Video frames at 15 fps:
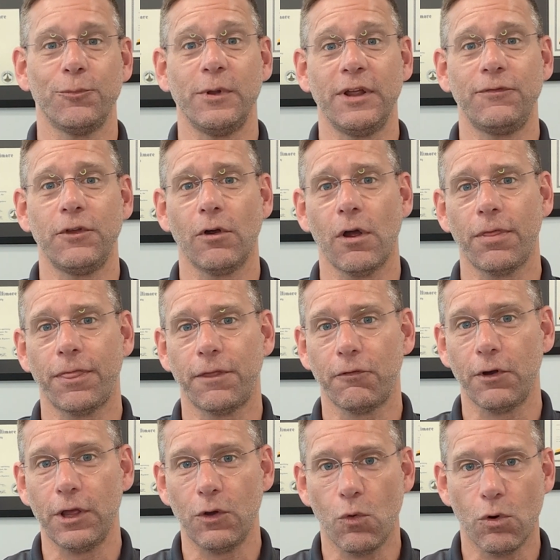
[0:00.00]
but if there are
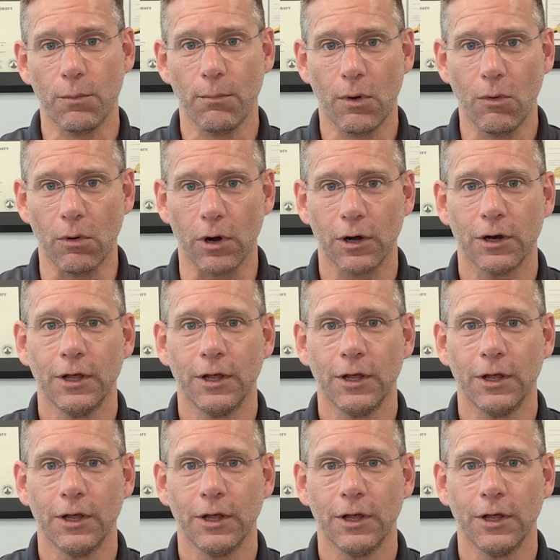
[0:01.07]
three or more.